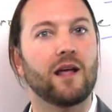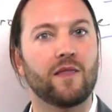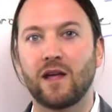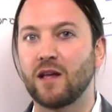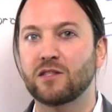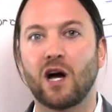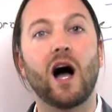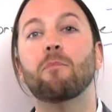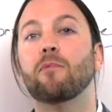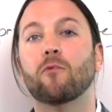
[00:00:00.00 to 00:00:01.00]
in the
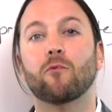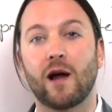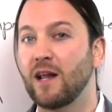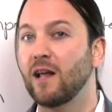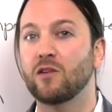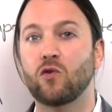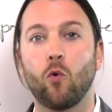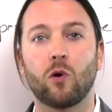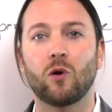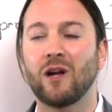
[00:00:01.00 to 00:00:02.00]
top right-hand
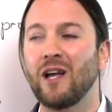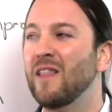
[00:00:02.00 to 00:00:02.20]
corner